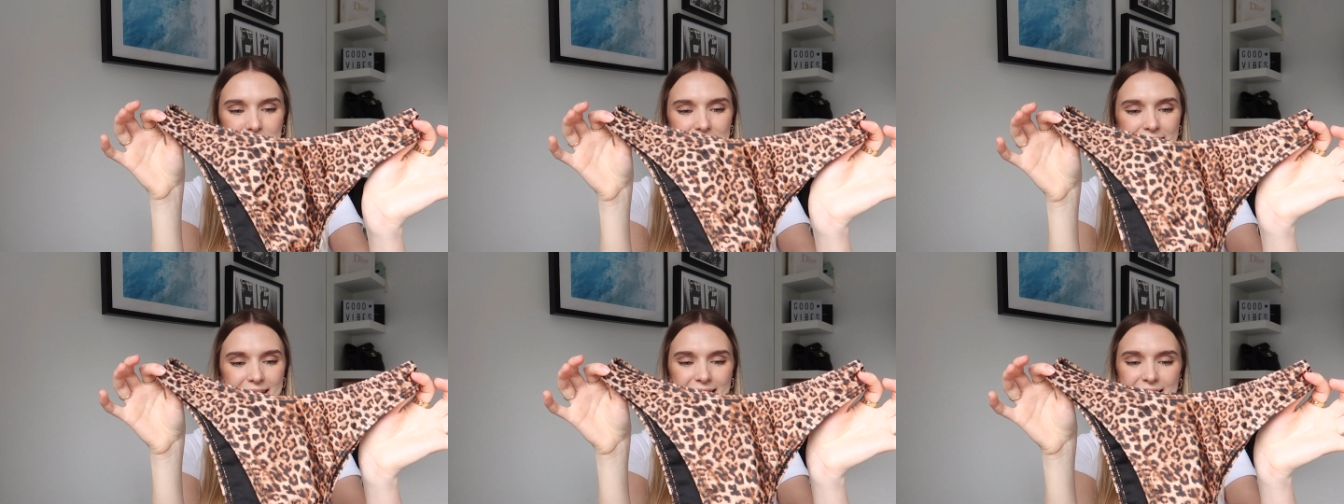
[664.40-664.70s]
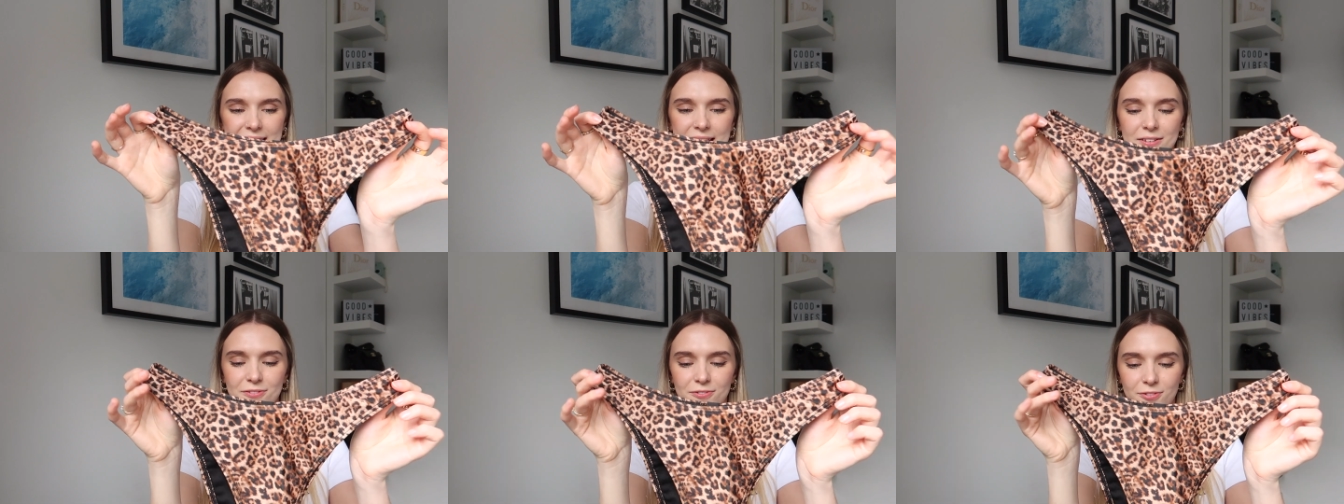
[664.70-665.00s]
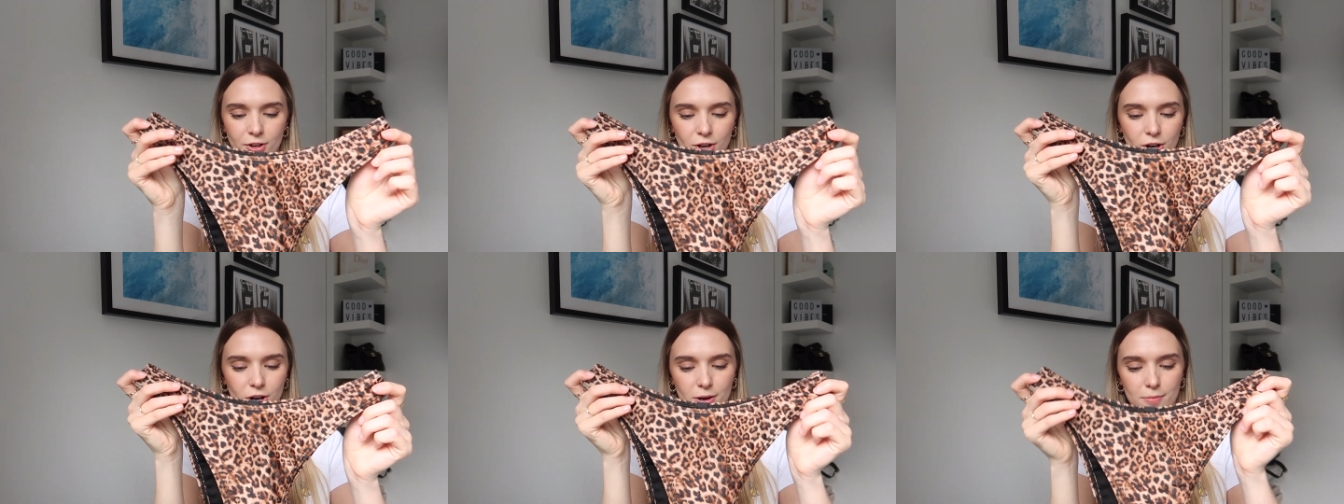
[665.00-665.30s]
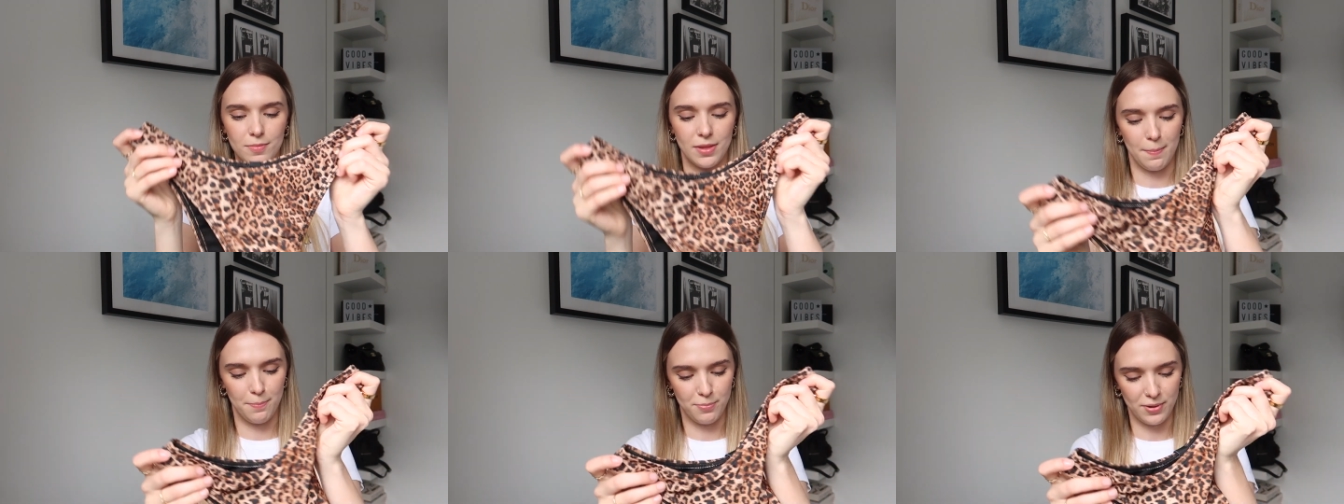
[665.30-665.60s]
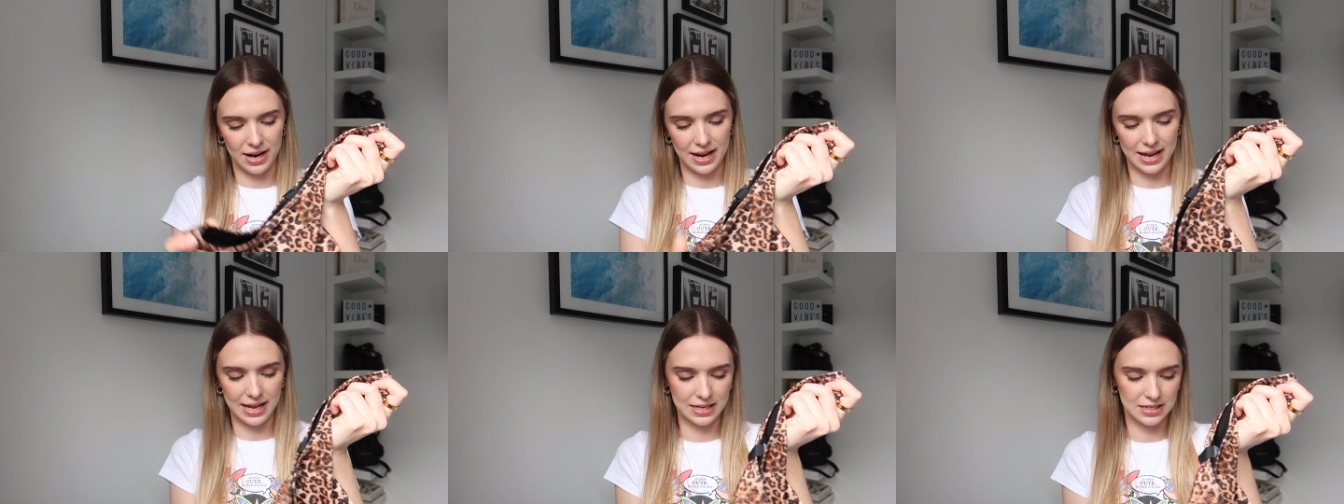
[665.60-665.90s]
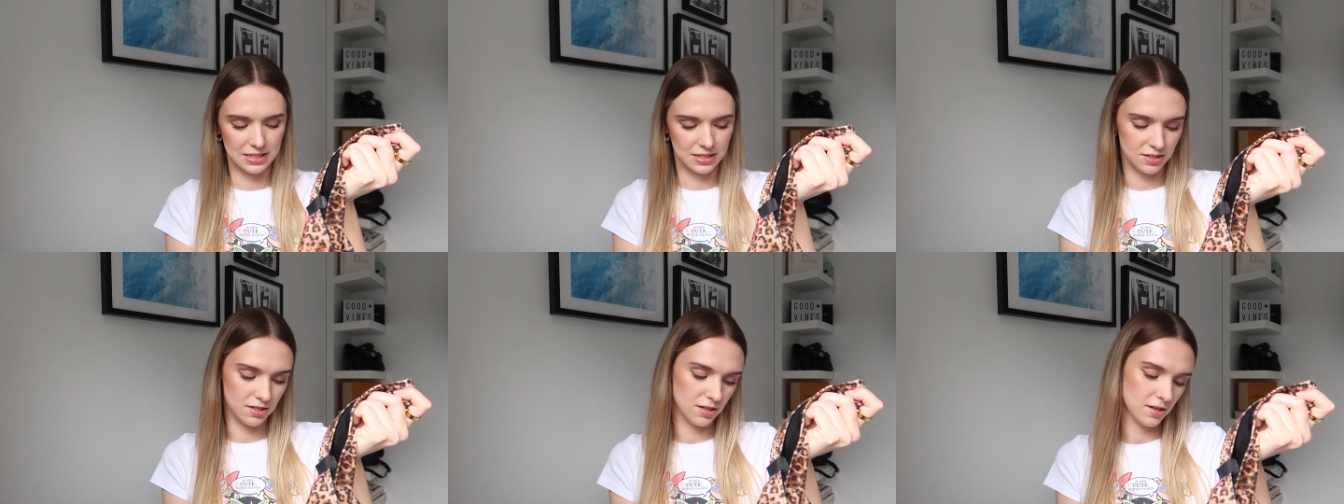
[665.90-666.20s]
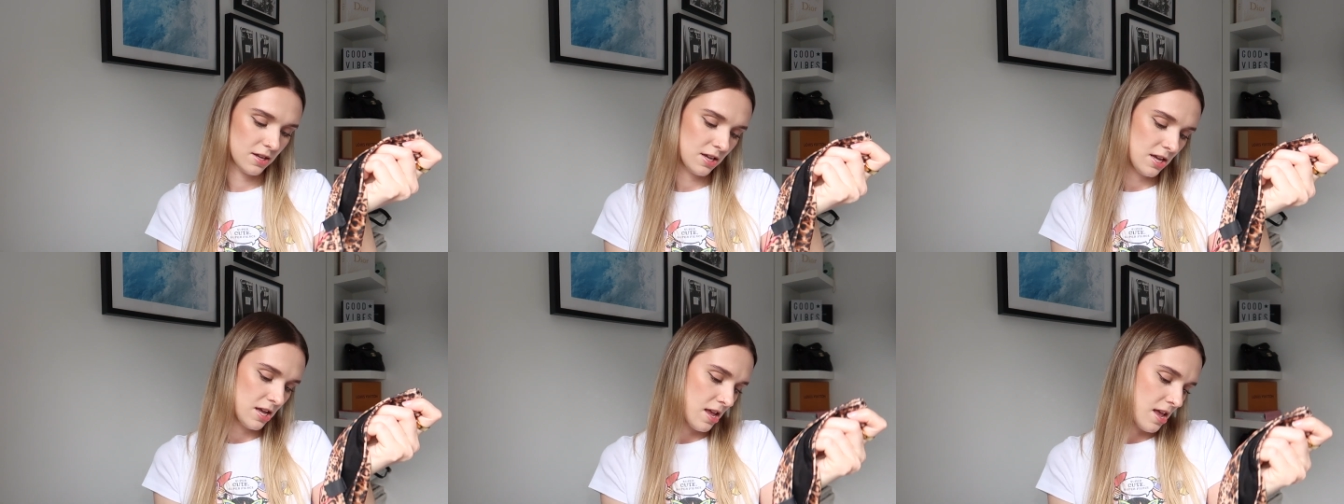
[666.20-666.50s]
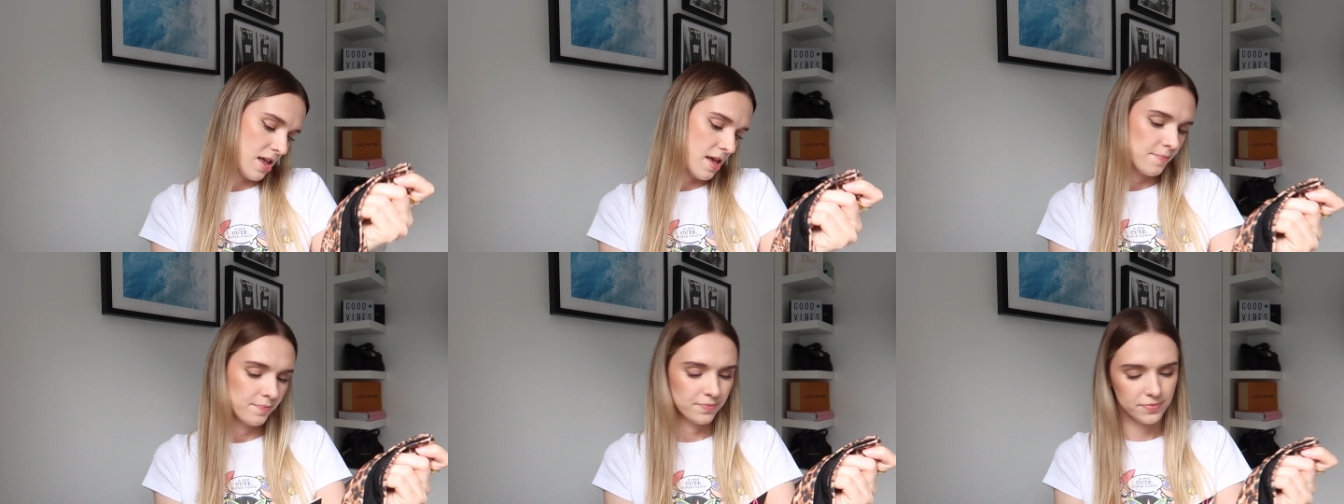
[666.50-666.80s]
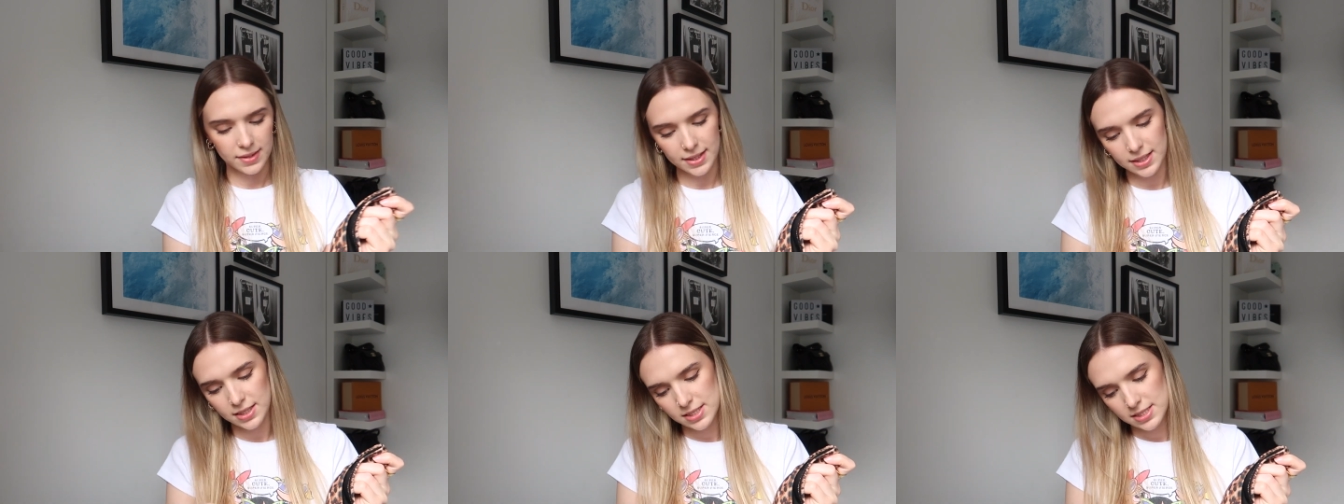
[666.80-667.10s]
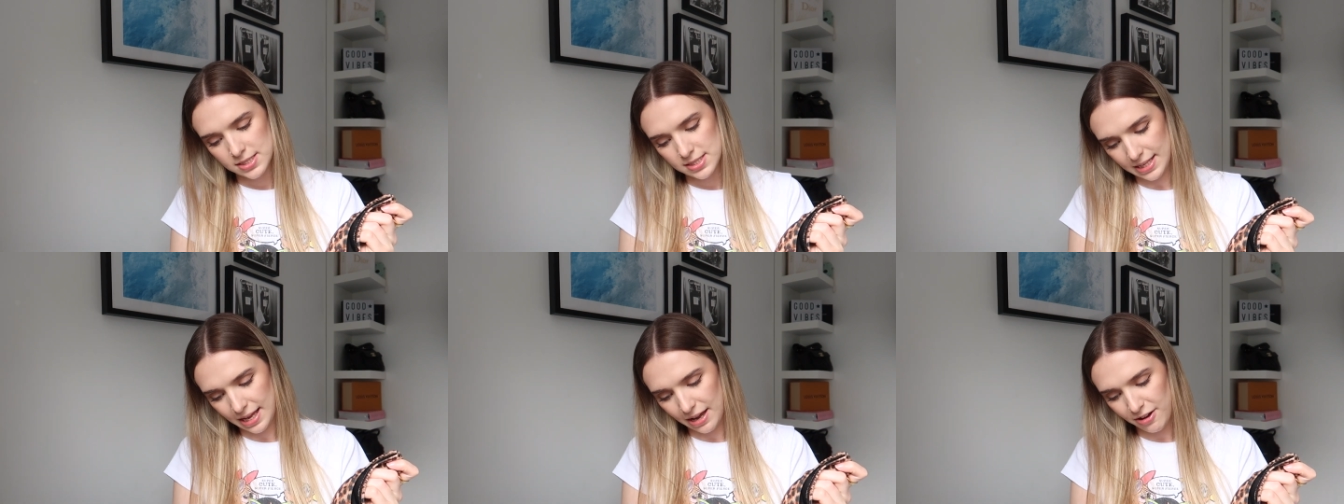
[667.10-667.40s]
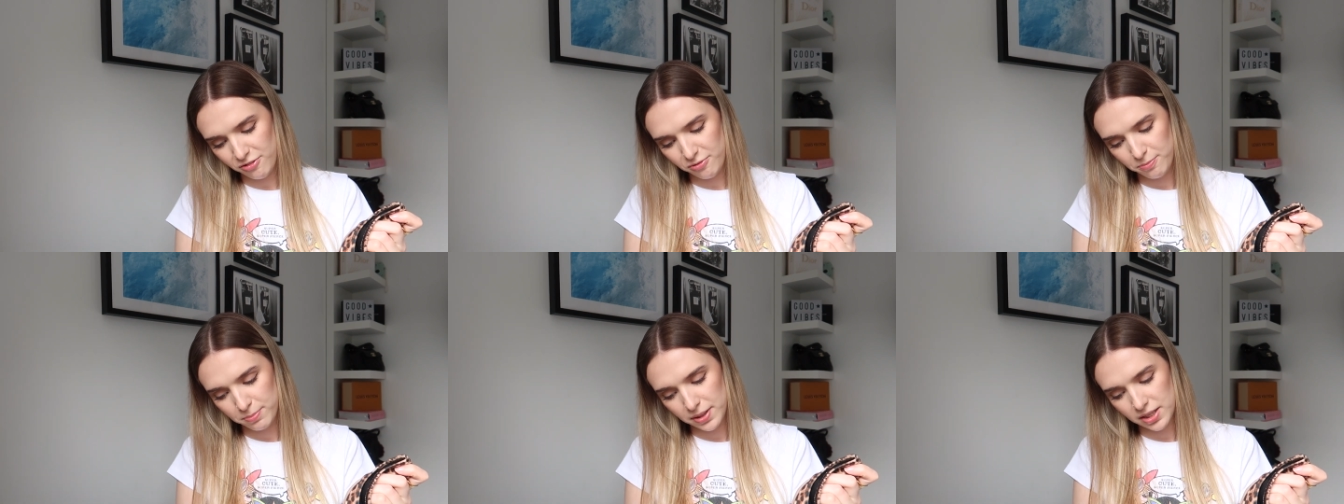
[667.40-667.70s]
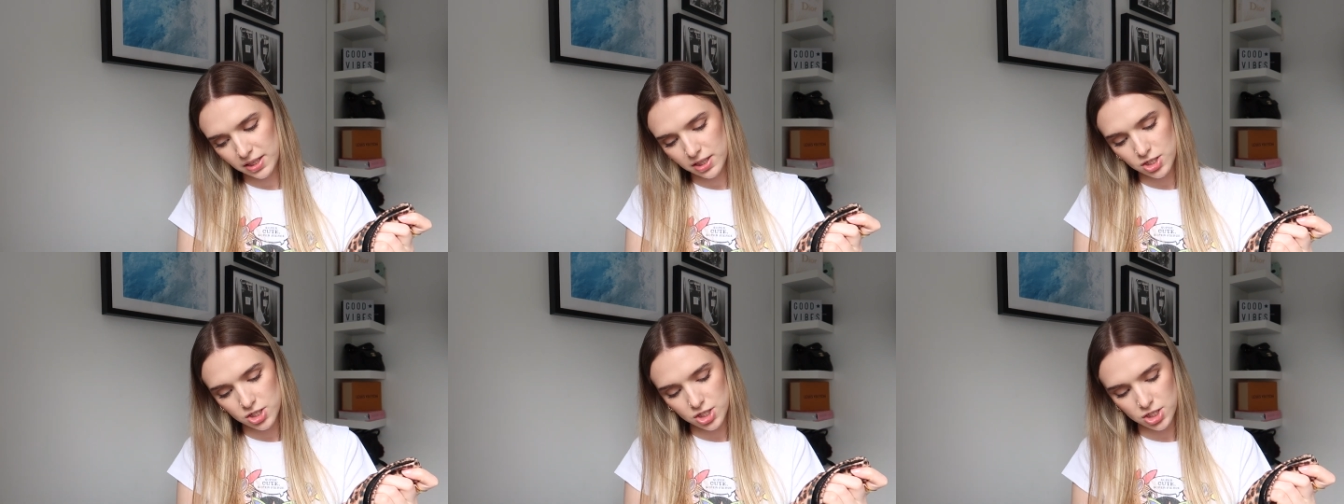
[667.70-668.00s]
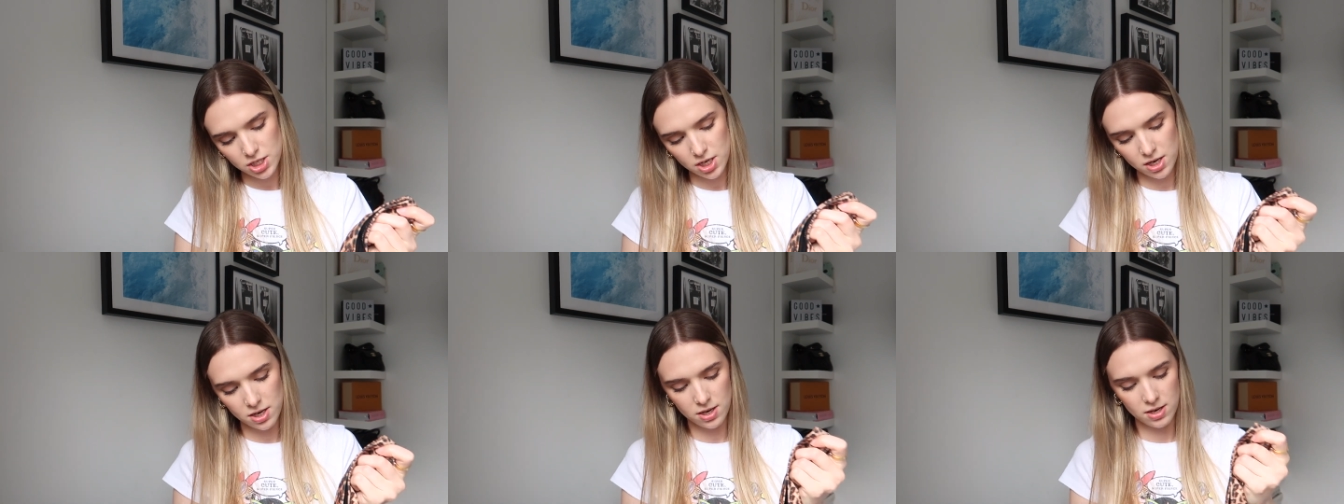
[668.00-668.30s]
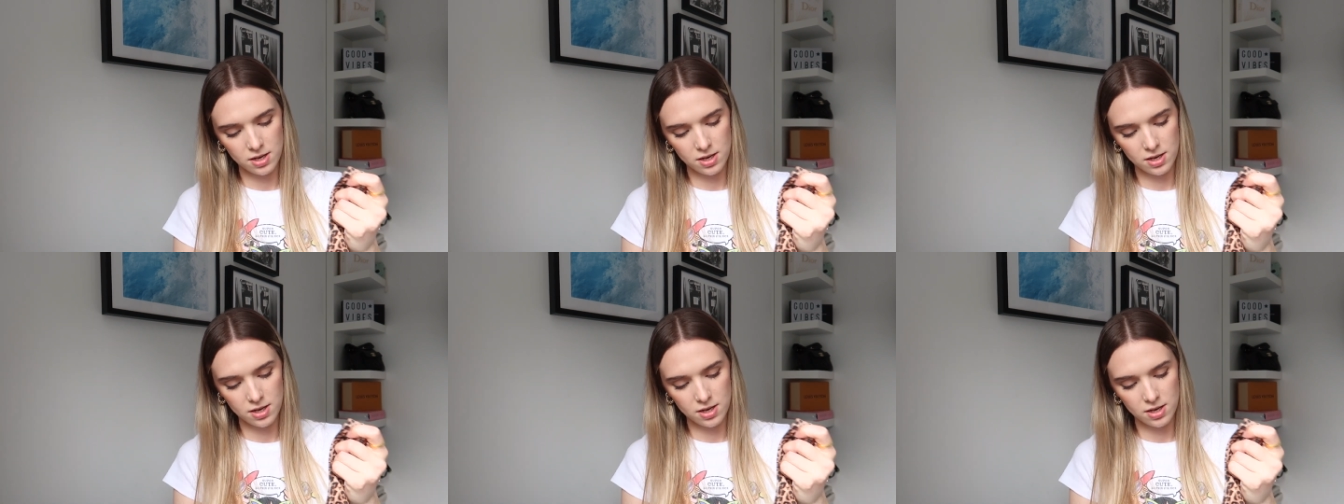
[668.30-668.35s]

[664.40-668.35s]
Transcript: bikini from the brand South Beach.